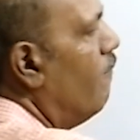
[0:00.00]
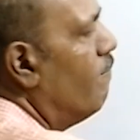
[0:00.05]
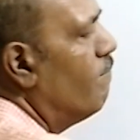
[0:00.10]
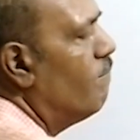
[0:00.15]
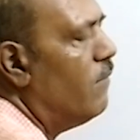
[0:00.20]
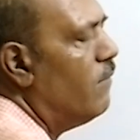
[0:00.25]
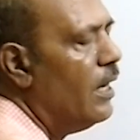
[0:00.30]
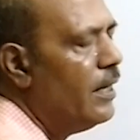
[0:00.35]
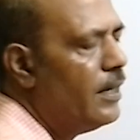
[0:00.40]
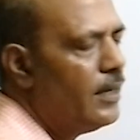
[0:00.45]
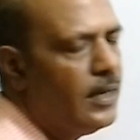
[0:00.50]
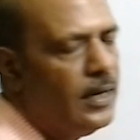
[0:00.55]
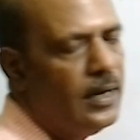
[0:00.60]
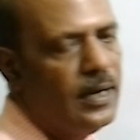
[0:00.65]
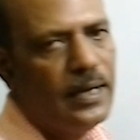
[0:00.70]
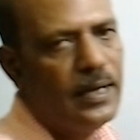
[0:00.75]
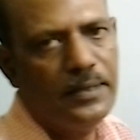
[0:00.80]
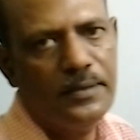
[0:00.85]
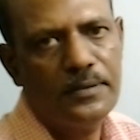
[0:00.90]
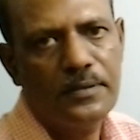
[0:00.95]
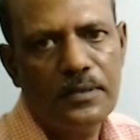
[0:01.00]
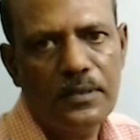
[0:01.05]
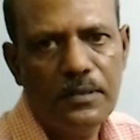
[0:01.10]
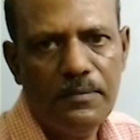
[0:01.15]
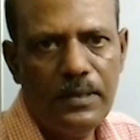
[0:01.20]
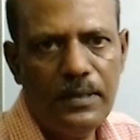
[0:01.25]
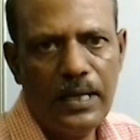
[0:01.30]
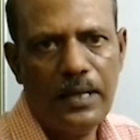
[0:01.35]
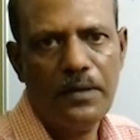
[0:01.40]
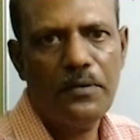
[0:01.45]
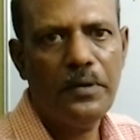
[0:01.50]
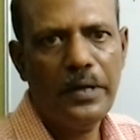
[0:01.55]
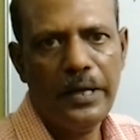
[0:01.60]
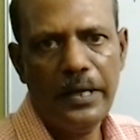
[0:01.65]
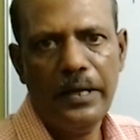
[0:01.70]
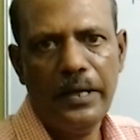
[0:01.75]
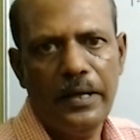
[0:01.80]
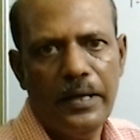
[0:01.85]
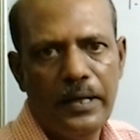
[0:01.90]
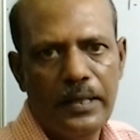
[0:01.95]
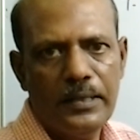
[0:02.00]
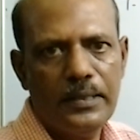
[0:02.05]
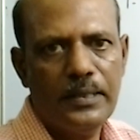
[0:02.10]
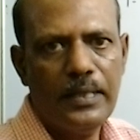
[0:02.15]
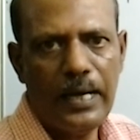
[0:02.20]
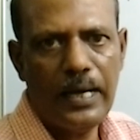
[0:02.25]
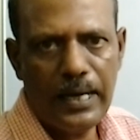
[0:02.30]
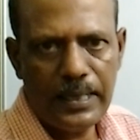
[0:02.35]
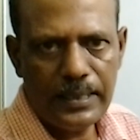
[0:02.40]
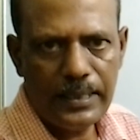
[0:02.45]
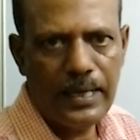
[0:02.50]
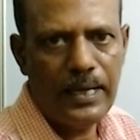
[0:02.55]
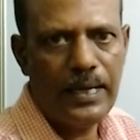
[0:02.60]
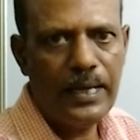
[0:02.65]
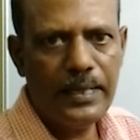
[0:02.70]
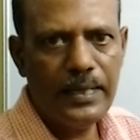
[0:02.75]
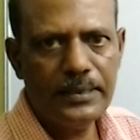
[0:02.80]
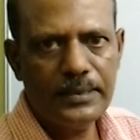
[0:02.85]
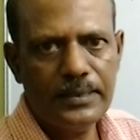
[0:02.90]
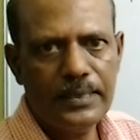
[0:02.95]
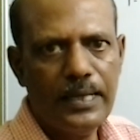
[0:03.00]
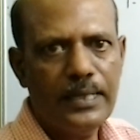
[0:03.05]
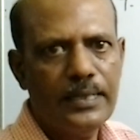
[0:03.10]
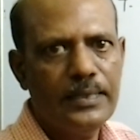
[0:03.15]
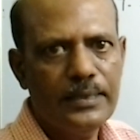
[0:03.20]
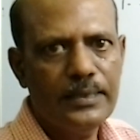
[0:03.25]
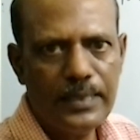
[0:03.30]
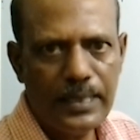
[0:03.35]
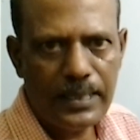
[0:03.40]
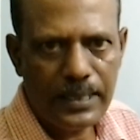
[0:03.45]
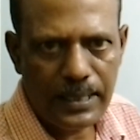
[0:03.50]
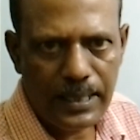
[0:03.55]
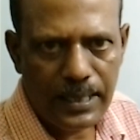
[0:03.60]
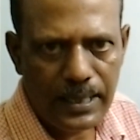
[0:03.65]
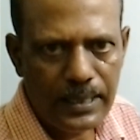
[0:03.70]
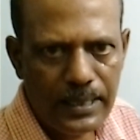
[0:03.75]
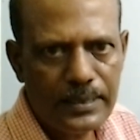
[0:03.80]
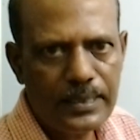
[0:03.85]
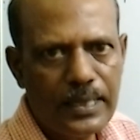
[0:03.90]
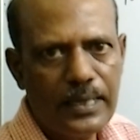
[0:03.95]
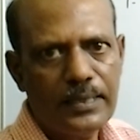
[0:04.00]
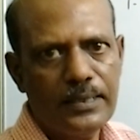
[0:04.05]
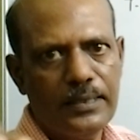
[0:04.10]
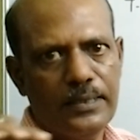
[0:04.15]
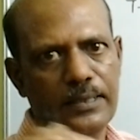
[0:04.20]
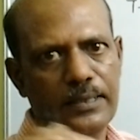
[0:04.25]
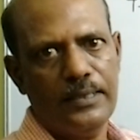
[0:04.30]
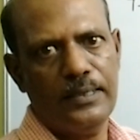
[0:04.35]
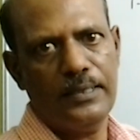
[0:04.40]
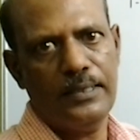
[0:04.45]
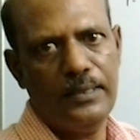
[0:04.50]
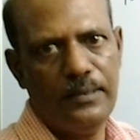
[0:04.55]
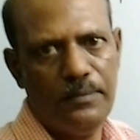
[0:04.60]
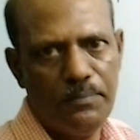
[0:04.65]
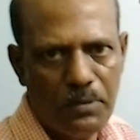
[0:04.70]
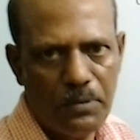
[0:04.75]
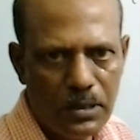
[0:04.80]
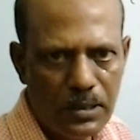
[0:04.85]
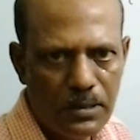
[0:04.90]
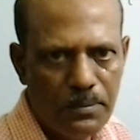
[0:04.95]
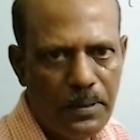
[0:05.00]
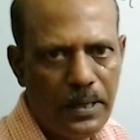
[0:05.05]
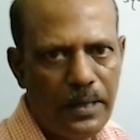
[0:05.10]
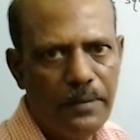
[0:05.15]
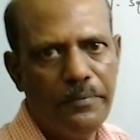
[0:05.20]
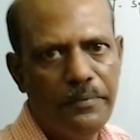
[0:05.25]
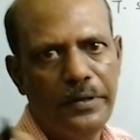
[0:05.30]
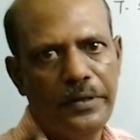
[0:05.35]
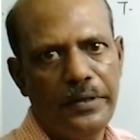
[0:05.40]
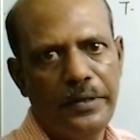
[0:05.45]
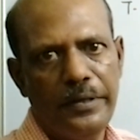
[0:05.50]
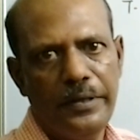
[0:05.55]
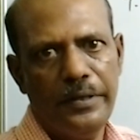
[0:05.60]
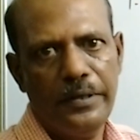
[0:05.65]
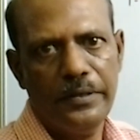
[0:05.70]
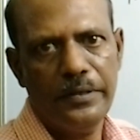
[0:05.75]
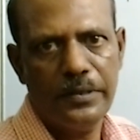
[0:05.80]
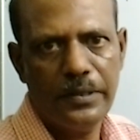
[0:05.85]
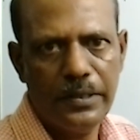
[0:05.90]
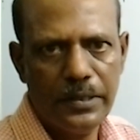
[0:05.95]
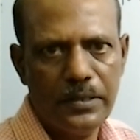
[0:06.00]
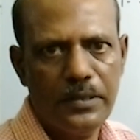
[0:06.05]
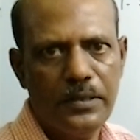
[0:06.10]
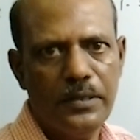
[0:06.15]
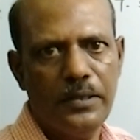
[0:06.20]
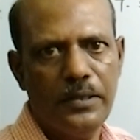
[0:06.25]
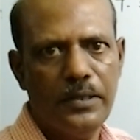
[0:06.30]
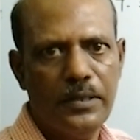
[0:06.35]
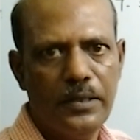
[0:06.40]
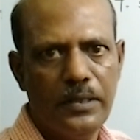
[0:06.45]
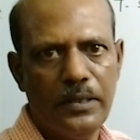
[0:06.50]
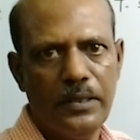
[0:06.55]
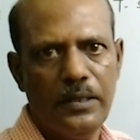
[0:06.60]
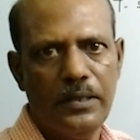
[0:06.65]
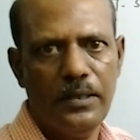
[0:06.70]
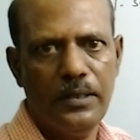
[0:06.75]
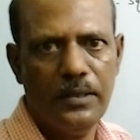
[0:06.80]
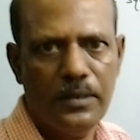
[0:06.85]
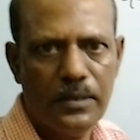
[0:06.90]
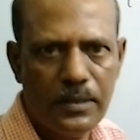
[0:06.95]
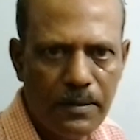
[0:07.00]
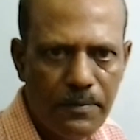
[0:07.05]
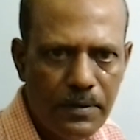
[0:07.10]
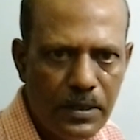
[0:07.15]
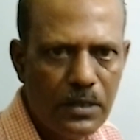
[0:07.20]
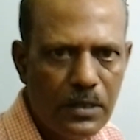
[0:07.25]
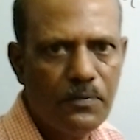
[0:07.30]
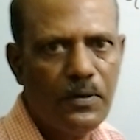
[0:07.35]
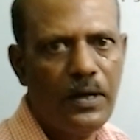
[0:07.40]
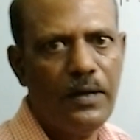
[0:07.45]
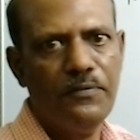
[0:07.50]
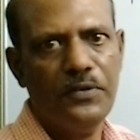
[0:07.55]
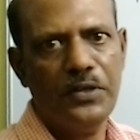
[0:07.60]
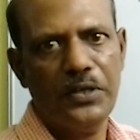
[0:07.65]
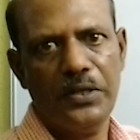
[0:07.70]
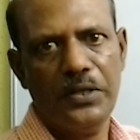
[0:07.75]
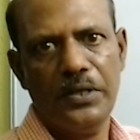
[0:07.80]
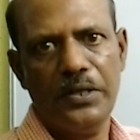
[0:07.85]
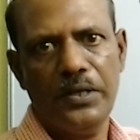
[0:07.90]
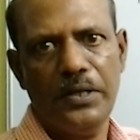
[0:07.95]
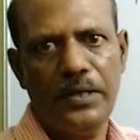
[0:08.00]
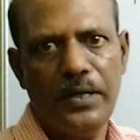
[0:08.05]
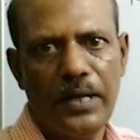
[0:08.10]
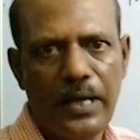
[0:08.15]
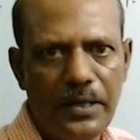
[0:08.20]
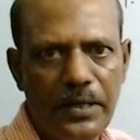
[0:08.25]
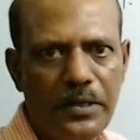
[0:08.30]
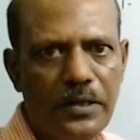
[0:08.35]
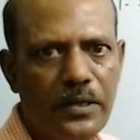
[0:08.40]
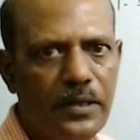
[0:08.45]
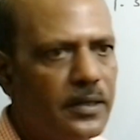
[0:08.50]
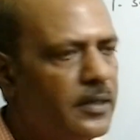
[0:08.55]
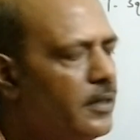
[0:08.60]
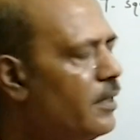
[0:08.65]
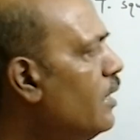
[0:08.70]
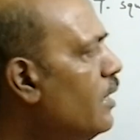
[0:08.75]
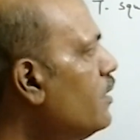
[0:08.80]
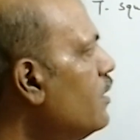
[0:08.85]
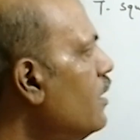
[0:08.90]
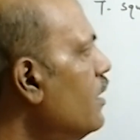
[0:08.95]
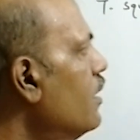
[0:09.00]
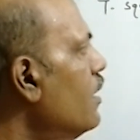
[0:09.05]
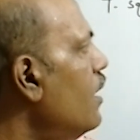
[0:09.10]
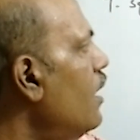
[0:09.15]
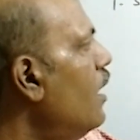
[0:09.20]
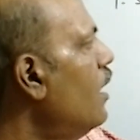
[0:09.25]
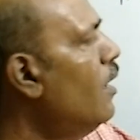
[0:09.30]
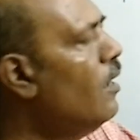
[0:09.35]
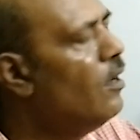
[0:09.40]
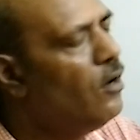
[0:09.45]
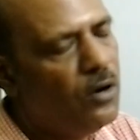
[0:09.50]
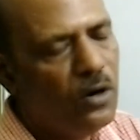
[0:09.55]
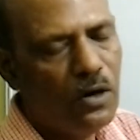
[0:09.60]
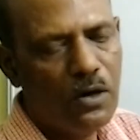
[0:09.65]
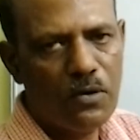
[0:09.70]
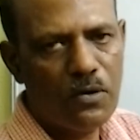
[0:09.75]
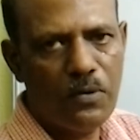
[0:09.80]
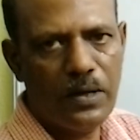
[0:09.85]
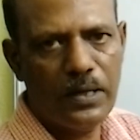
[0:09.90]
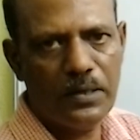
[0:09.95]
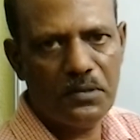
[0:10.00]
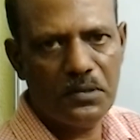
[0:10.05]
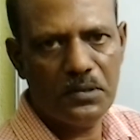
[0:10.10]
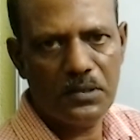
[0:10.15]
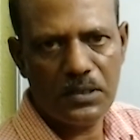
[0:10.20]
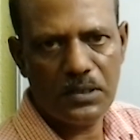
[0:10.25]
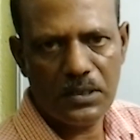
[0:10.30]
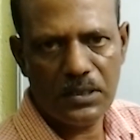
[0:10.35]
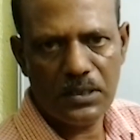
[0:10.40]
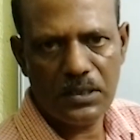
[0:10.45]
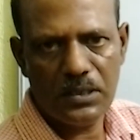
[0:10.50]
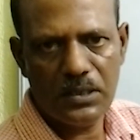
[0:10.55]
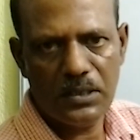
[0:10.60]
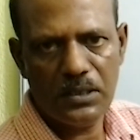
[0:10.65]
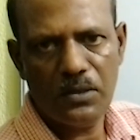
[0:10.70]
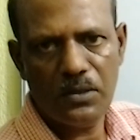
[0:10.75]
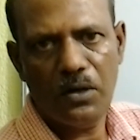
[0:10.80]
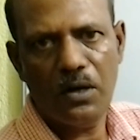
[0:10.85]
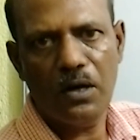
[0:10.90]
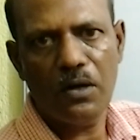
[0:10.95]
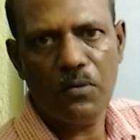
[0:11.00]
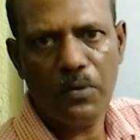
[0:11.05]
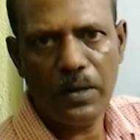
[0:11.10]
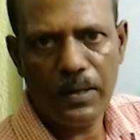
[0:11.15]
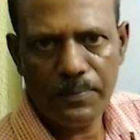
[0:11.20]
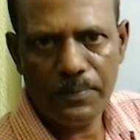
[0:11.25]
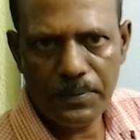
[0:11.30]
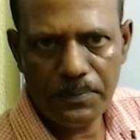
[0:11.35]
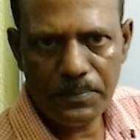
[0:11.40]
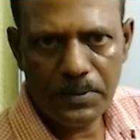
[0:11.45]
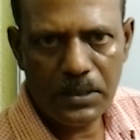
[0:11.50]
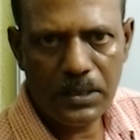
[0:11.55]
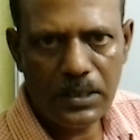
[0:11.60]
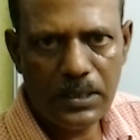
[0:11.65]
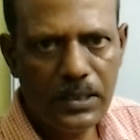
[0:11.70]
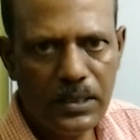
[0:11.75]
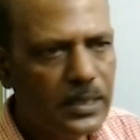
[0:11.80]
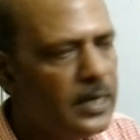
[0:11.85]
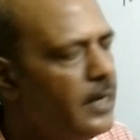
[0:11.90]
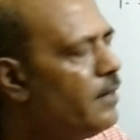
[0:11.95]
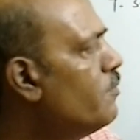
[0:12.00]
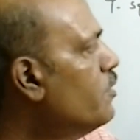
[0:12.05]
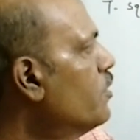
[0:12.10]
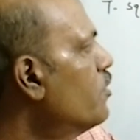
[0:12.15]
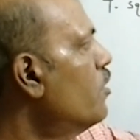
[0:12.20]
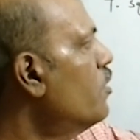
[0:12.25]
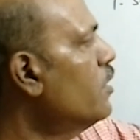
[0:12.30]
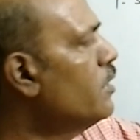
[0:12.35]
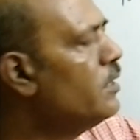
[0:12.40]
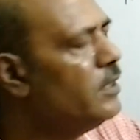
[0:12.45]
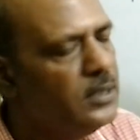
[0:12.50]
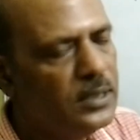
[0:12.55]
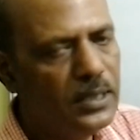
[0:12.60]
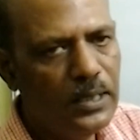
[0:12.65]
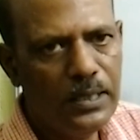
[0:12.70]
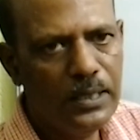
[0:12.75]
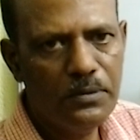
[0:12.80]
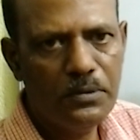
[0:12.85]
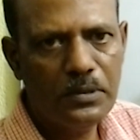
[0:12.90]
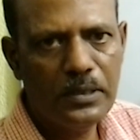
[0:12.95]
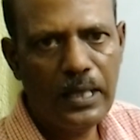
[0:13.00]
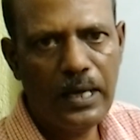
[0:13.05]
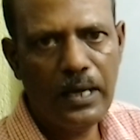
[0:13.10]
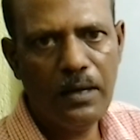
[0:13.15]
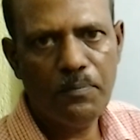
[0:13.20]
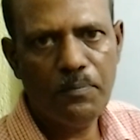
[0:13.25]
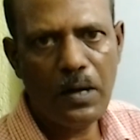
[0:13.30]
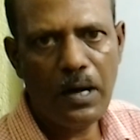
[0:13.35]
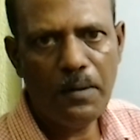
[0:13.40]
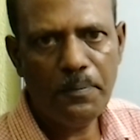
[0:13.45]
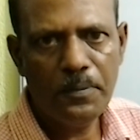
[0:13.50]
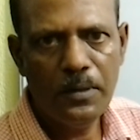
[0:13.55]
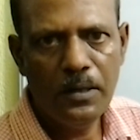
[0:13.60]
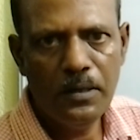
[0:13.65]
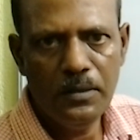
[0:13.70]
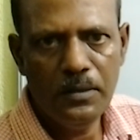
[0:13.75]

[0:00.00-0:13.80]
vertical lines, similar way the other lines, that is at an angle 30 degree, 45 degree, 60 degree, 75 degree, 90 degree, etc., or 120 degree or 150 degree can be drawn easily with the help of